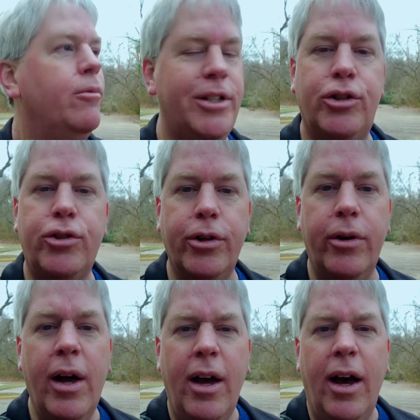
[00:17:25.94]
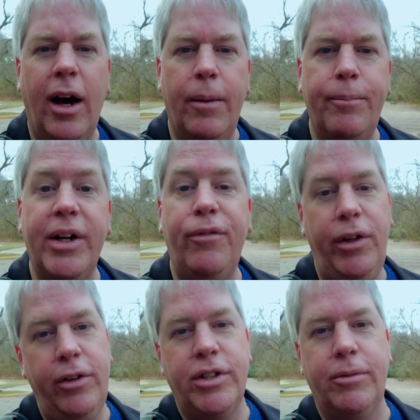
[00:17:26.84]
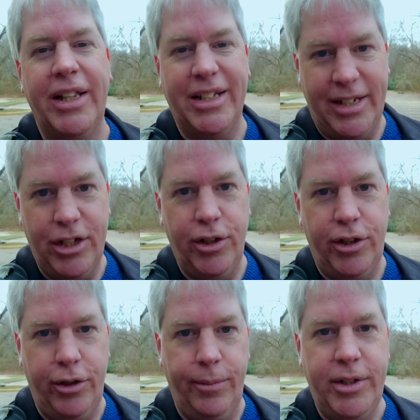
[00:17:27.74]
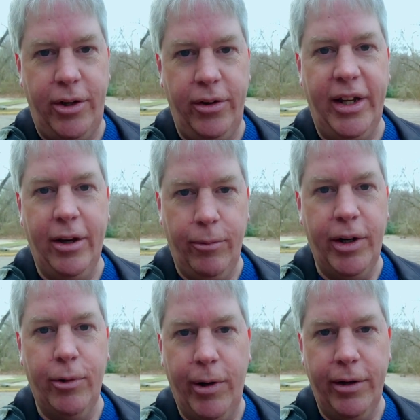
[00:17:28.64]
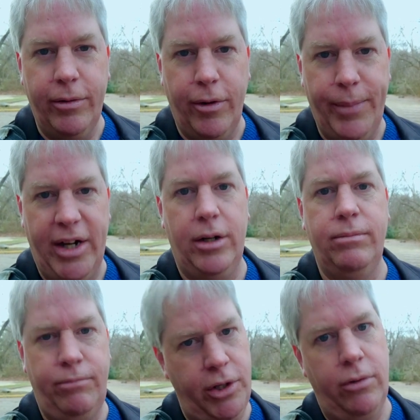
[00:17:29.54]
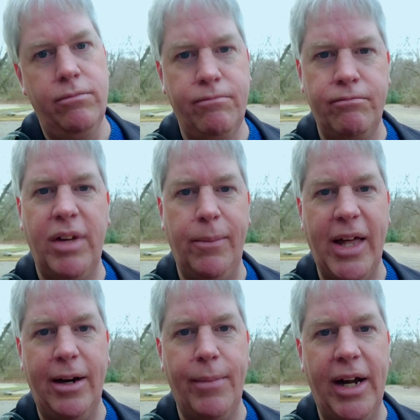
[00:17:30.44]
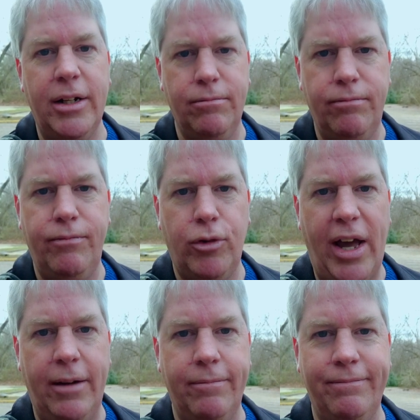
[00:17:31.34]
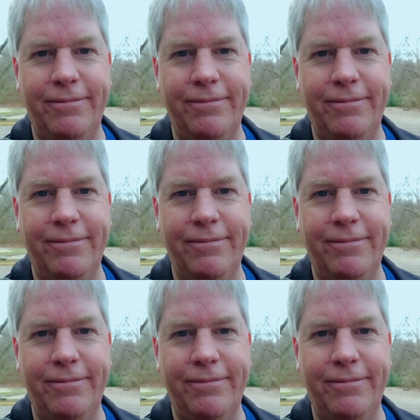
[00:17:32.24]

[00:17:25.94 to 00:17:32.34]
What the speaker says: which is true, but if you use it with extension tubes, you can get 1 to 1 or better, so keep that in mind. Okay,